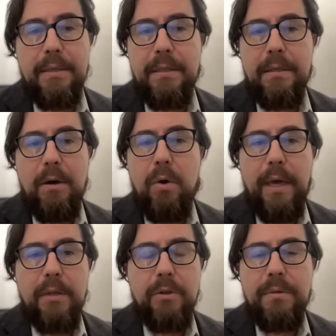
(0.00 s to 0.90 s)
It's all
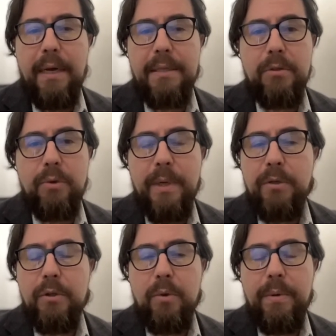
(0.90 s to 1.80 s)
hands on deck
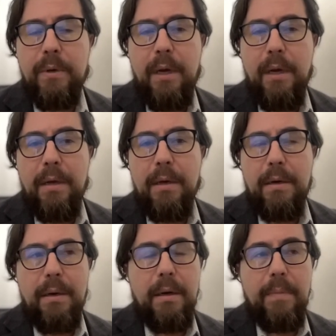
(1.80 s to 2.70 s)
situation. So
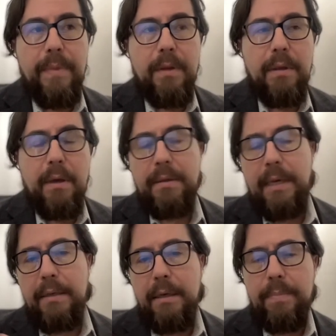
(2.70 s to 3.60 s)

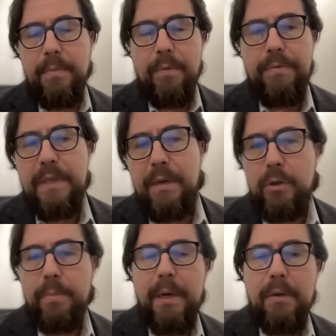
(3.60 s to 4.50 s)
the idea of
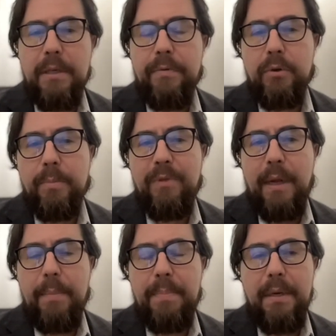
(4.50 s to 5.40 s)
safer
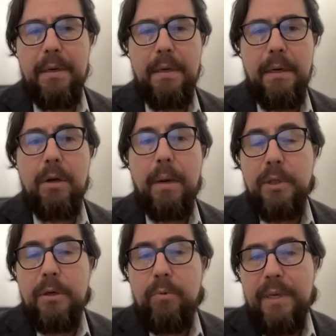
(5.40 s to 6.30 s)
supply being an
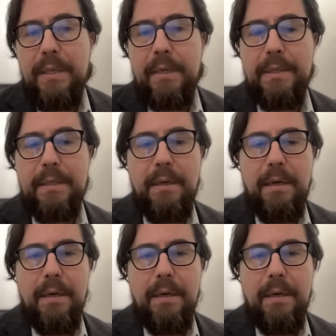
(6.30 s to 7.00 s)
option of risk, it's